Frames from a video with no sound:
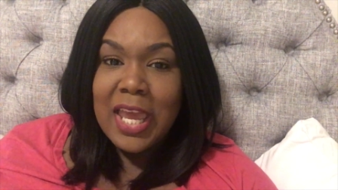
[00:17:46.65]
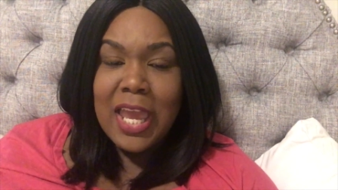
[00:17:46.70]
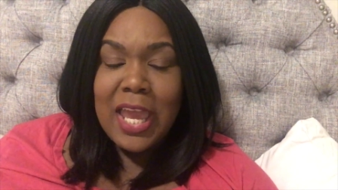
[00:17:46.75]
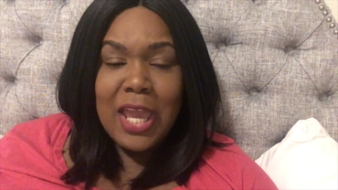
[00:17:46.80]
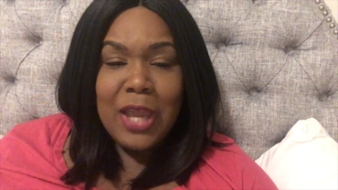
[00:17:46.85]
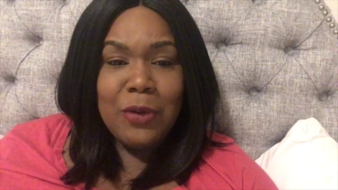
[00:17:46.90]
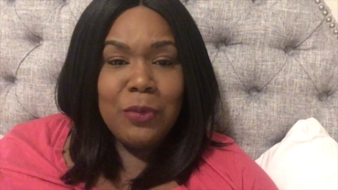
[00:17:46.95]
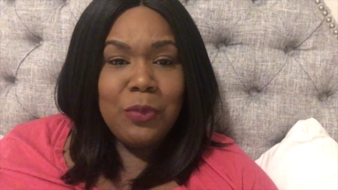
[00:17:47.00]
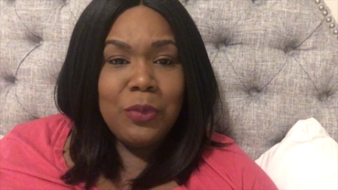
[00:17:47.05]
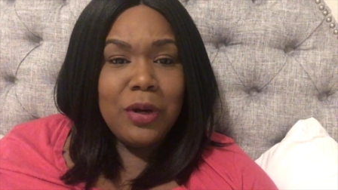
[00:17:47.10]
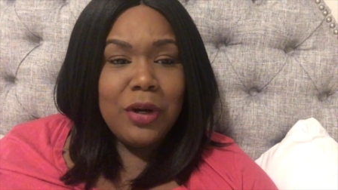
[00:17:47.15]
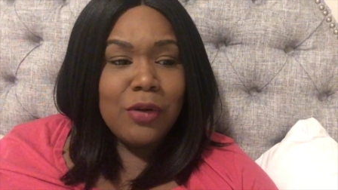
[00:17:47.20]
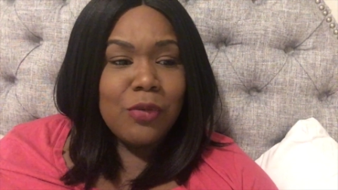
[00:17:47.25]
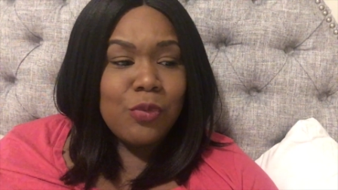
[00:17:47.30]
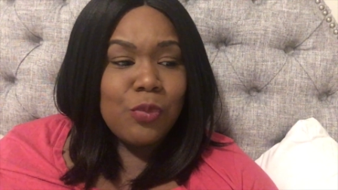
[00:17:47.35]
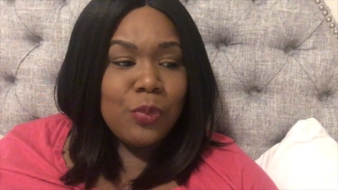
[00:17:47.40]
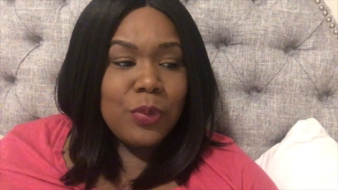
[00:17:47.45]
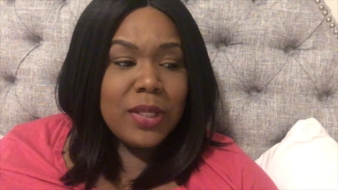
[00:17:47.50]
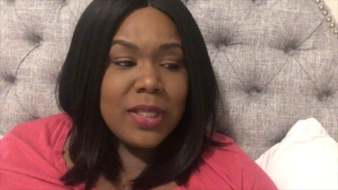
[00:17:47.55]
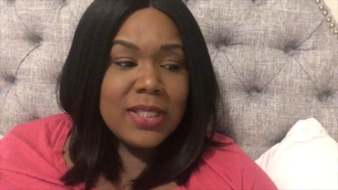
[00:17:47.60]
and
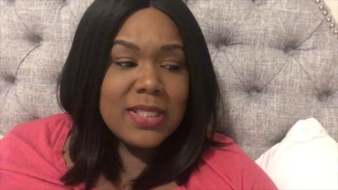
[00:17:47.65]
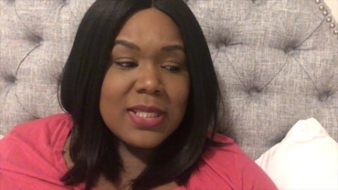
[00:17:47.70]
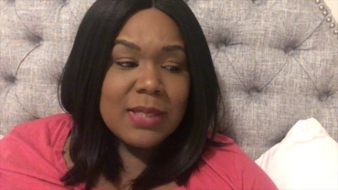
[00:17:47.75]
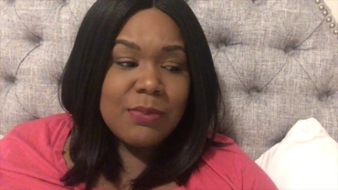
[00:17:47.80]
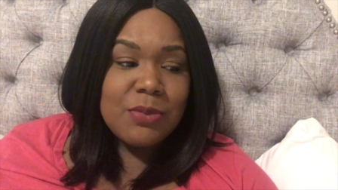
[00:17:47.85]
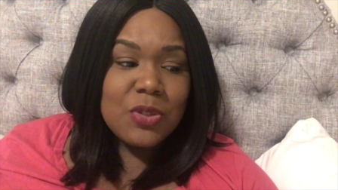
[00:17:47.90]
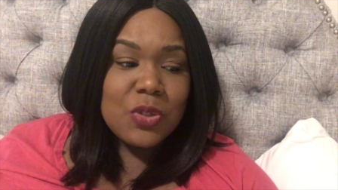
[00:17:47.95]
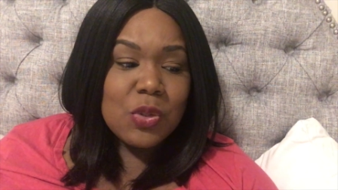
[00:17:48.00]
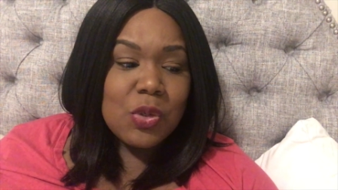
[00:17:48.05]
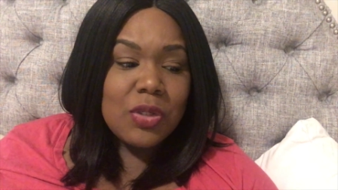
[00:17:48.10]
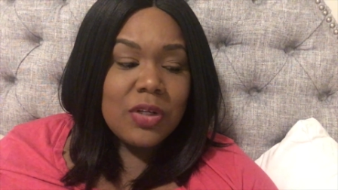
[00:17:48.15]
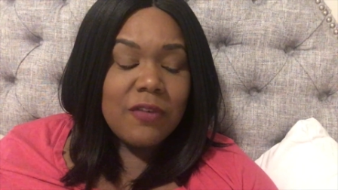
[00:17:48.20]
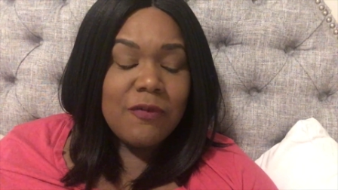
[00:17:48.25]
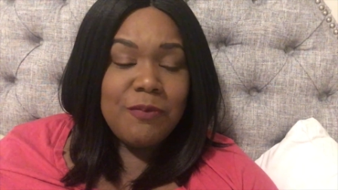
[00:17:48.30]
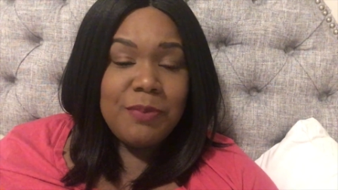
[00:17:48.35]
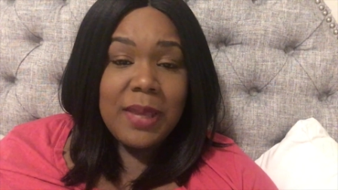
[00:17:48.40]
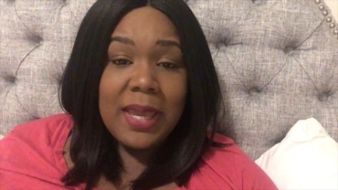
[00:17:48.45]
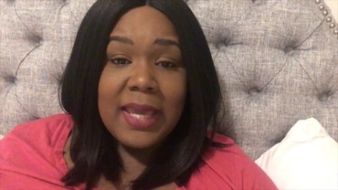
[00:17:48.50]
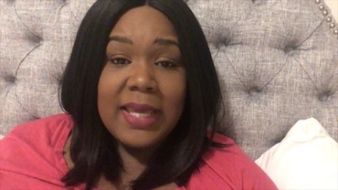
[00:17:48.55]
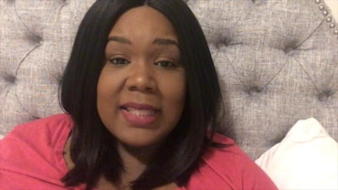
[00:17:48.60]
worked with some sort of
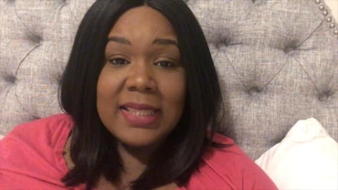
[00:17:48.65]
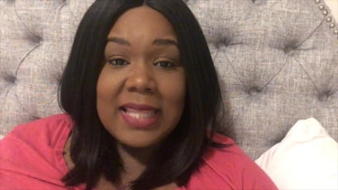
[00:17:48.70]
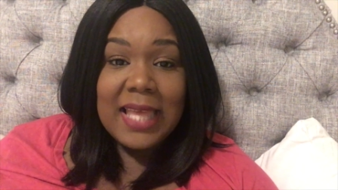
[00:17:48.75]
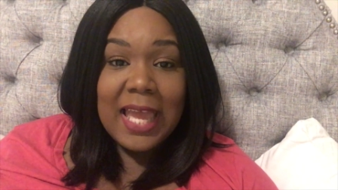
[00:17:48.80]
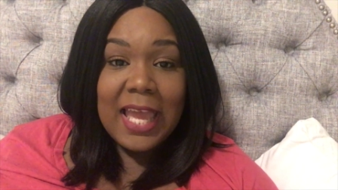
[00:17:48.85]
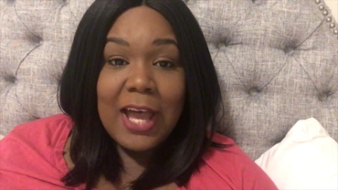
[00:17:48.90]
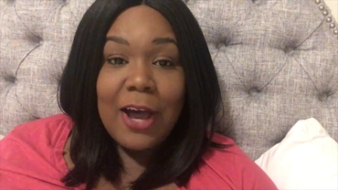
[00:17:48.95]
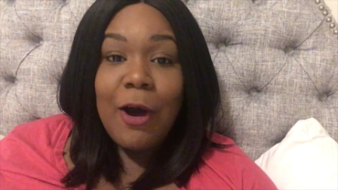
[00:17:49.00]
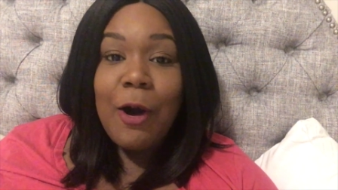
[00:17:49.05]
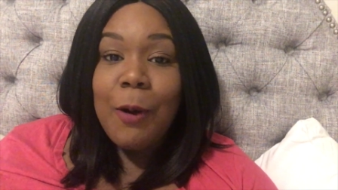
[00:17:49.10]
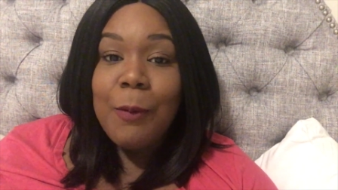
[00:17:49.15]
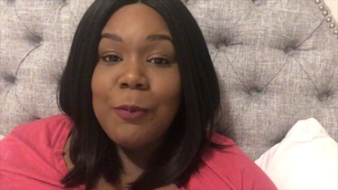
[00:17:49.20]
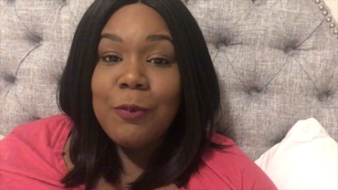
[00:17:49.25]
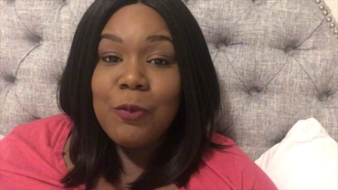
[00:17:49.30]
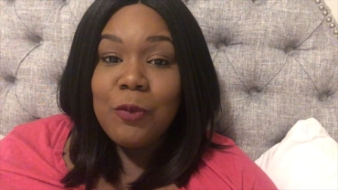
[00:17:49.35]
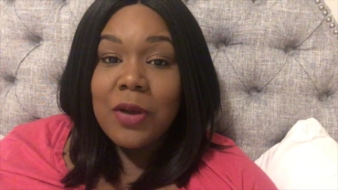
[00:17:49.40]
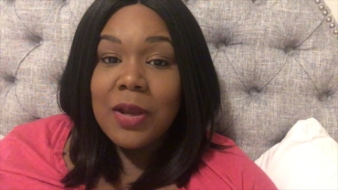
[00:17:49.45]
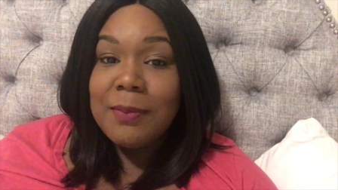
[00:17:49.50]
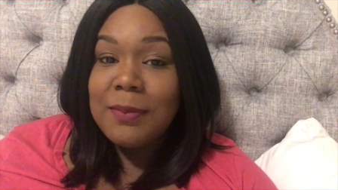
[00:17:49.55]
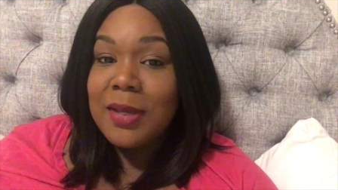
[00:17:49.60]
bank that helped
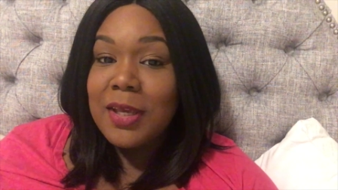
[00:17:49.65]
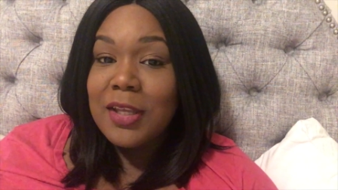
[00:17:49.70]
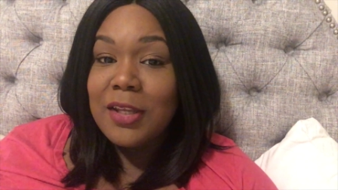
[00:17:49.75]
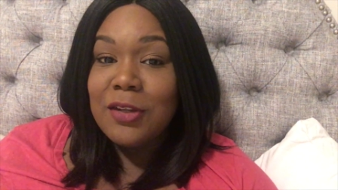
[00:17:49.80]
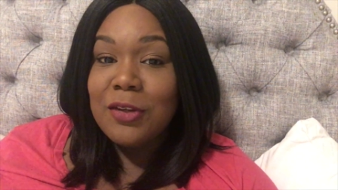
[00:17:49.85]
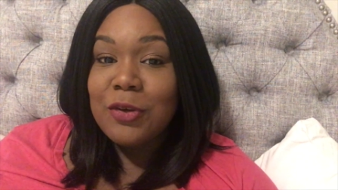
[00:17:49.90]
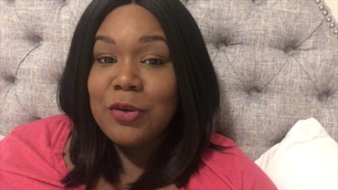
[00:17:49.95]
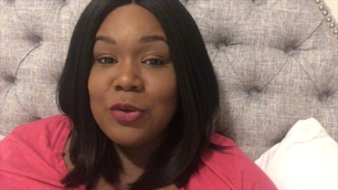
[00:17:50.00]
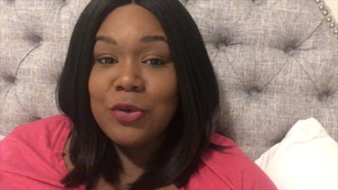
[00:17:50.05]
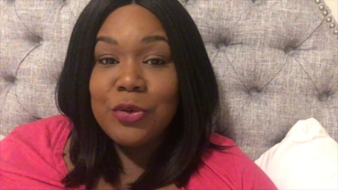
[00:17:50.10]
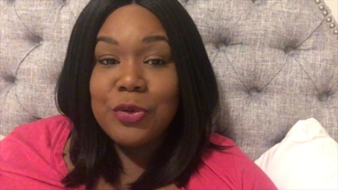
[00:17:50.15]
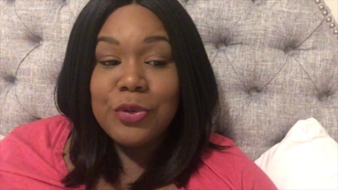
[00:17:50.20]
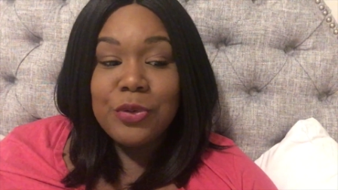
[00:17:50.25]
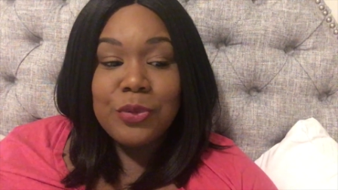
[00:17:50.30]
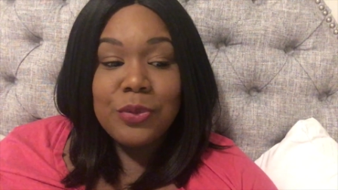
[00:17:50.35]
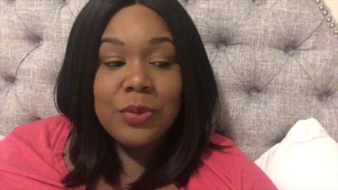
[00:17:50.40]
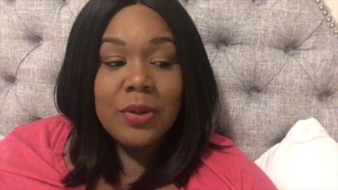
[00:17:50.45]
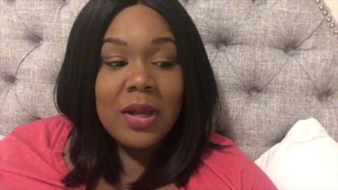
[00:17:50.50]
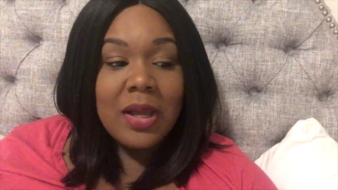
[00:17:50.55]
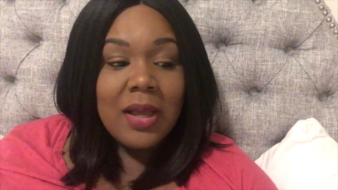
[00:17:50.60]
women
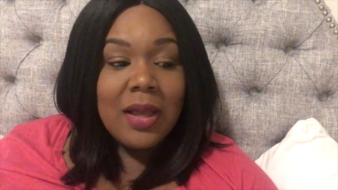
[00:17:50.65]
who